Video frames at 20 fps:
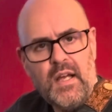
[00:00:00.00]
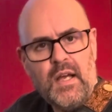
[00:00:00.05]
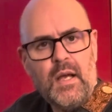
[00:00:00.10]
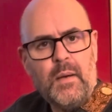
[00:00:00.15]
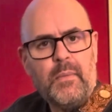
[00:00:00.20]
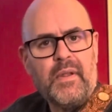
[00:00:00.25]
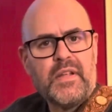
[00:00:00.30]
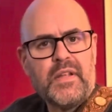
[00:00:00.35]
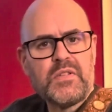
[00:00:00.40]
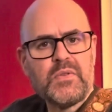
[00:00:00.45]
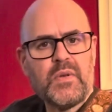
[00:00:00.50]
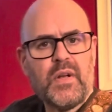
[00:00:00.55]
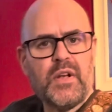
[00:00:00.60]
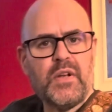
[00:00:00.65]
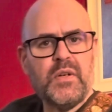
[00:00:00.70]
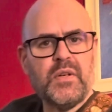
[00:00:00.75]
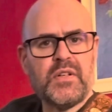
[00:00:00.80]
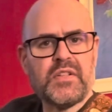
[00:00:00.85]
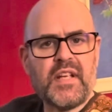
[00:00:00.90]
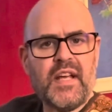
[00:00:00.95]
That's what I
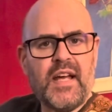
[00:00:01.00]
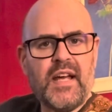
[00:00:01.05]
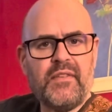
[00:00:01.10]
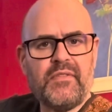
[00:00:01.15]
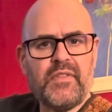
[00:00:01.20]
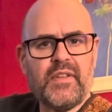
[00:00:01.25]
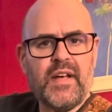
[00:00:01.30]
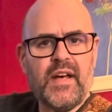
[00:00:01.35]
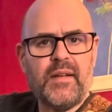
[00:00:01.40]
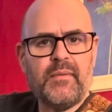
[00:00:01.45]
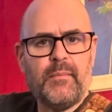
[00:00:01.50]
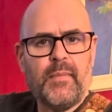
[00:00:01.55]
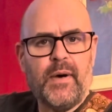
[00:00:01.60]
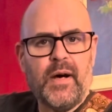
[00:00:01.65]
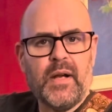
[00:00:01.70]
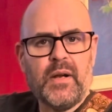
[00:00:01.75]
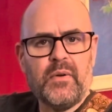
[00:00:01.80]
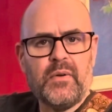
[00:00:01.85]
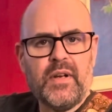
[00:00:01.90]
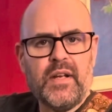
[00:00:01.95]
do, because I have that
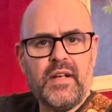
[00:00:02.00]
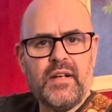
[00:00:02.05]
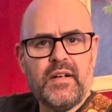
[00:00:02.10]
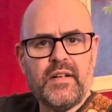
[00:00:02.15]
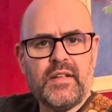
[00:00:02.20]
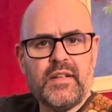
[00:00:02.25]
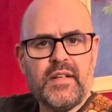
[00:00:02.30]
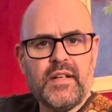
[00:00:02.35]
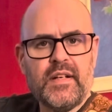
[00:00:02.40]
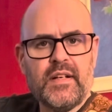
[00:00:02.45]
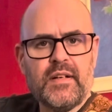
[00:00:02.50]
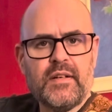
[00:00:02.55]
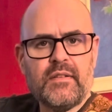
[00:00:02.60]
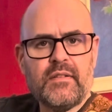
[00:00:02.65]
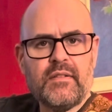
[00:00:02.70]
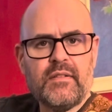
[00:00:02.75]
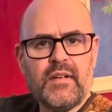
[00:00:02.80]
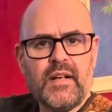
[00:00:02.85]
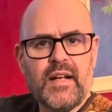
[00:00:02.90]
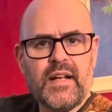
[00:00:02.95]
mono neon there.
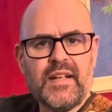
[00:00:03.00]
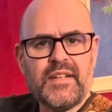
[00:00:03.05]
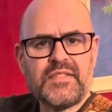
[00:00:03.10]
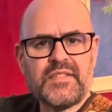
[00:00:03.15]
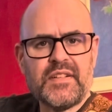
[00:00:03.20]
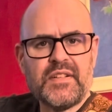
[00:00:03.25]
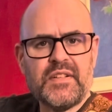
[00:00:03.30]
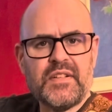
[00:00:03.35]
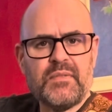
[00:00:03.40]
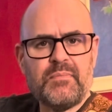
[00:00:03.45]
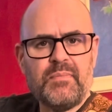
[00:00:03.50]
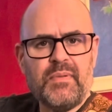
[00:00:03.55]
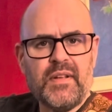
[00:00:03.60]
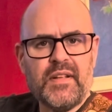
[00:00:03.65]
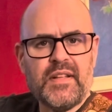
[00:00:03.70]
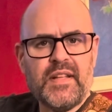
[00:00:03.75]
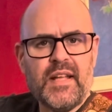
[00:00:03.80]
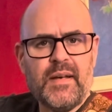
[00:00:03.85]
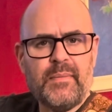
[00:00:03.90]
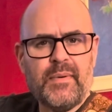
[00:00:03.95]
I guess I could have
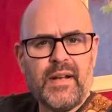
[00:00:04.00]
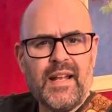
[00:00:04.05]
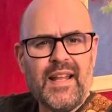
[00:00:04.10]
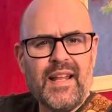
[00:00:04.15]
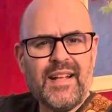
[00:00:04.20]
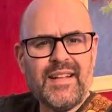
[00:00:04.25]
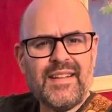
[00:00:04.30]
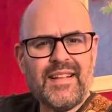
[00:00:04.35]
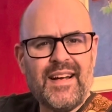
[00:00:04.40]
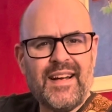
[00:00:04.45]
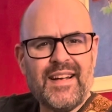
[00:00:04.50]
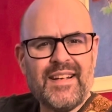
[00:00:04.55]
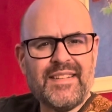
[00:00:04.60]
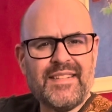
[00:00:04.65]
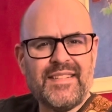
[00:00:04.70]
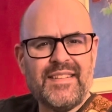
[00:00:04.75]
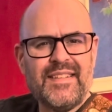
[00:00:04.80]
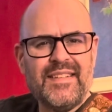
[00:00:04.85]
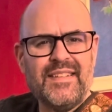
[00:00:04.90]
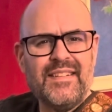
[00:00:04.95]
played that, but I like the high
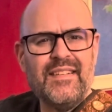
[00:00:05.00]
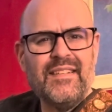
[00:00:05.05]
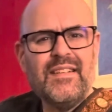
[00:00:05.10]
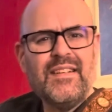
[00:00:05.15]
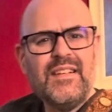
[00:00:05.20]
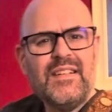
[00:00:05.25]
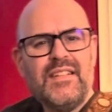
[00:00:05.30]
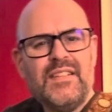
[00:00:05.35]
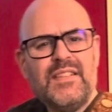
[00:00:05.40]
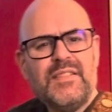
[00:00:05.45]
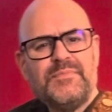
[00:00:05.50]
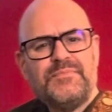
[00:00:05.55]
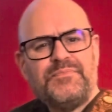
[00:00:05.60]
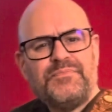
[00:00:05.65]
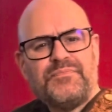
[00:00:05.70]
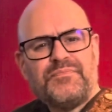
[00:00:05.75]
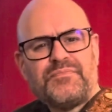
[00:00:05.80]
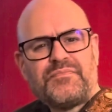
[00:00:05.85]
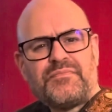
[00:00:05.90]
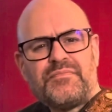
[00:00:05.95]
C.
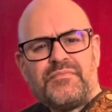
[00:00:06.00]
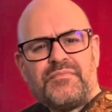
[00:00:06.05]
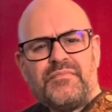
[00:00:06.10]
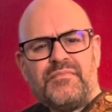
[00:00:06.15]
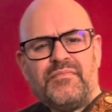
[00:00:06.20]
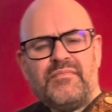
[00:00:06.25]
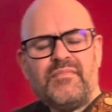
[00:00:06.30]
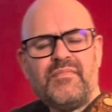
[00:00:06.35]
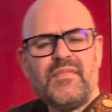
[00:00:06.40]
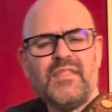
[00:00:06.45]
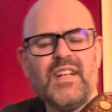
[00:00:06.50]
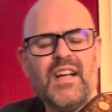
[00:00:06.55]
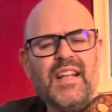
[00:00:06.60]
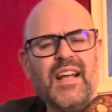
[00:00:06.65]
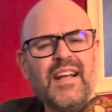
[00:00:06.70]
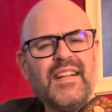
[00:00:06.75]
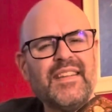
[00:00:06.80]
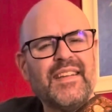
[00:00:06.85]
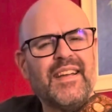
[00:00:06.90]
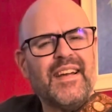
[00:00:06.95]
I
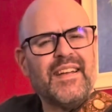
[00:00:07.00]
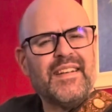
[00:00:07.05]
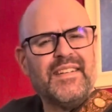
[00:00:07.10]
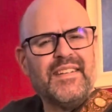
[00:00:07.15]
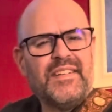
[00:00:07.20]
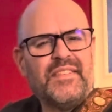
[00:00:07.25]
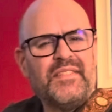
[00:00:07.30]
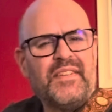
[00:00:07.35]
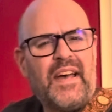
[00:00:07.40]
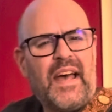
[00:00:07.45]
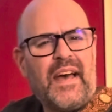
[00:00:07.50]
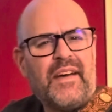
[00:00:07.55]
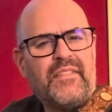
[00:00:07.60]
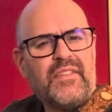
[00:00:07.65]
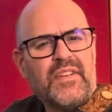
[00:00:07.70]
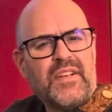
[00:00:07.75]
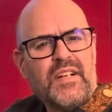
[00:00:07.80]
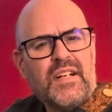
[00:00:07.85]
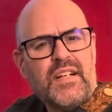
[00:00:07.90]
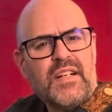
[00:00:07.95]
like the idea of
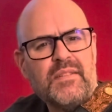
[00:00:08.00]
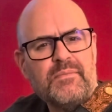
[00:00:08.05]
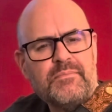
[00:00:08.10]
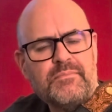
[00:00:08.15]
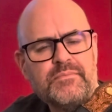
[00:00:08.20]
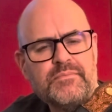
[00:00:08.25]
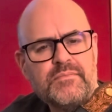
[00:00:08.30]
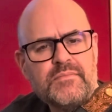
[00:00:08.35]
having